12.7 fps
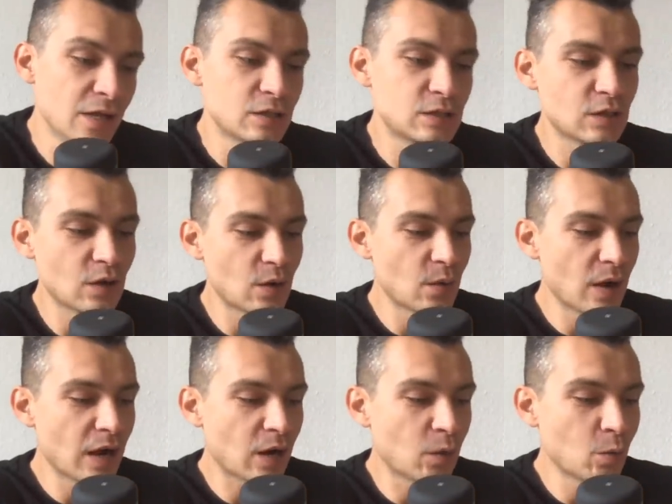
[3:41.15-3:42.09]

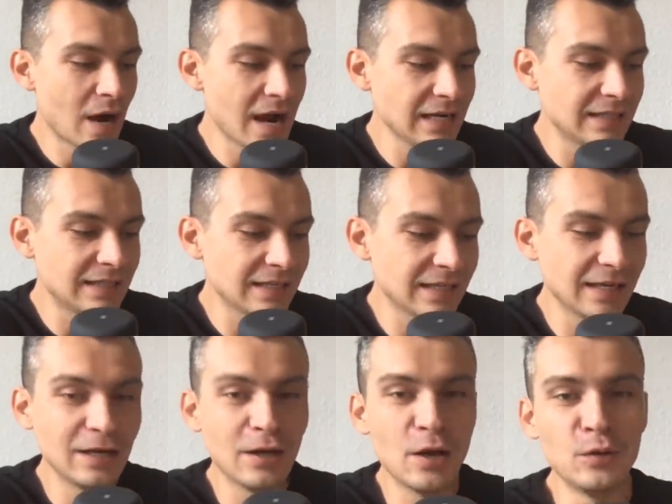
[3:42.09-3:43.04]
So quite
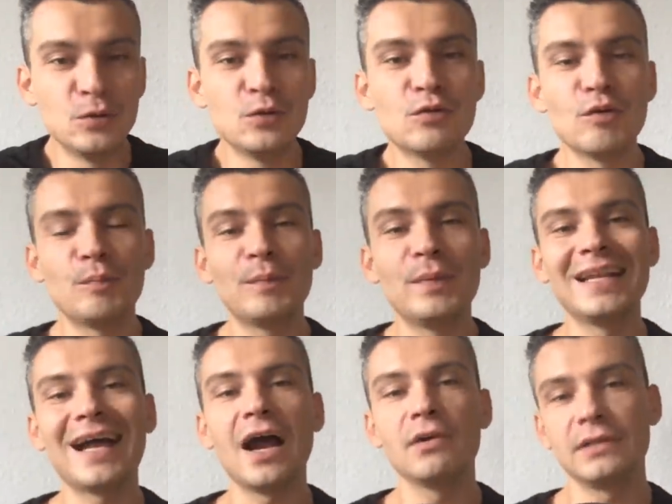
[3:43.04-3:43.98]
a
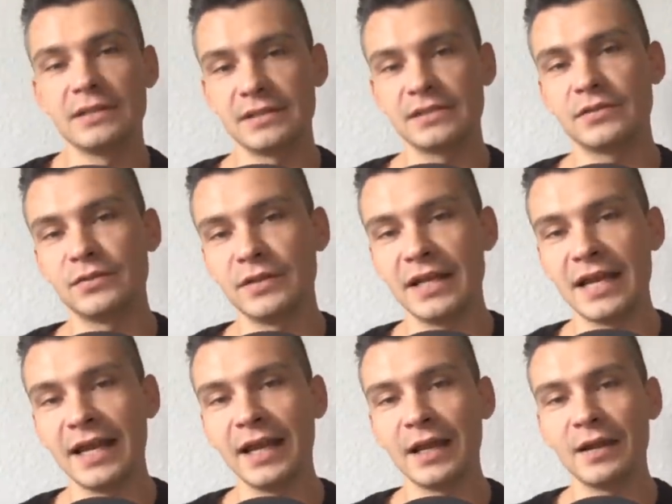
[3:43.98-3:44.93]
European audience
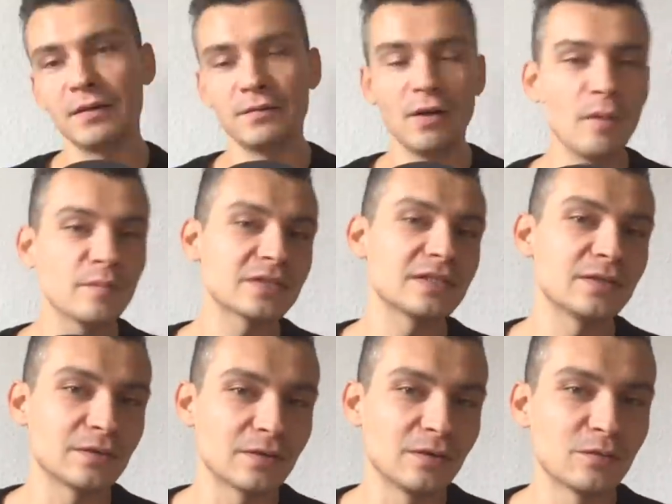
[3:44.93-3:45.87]
today.
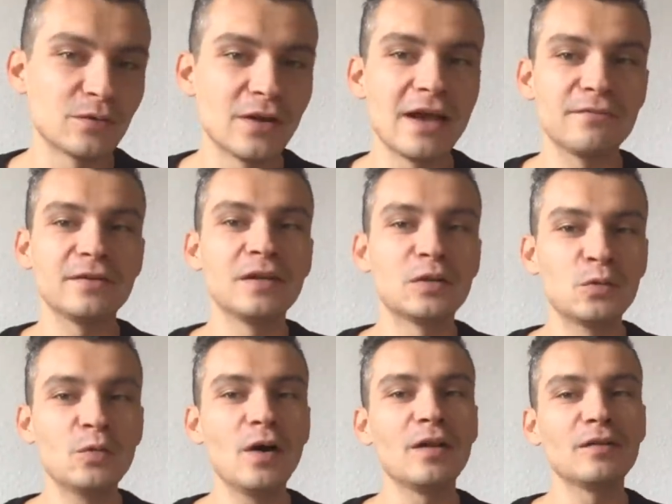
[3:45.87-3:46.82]
Obviously, you know, you have a
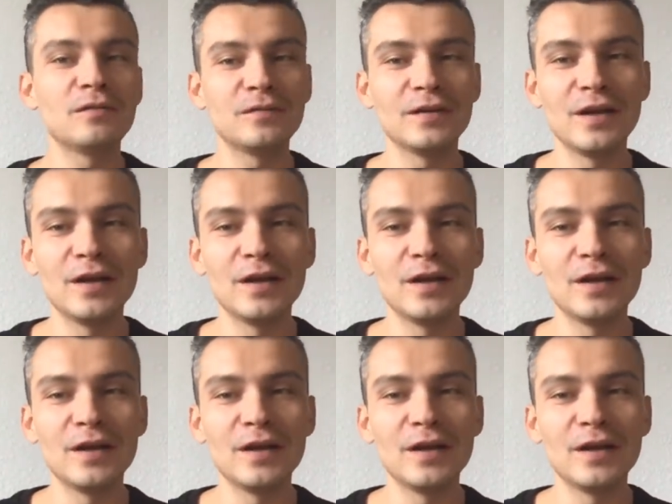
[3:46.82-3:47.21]
12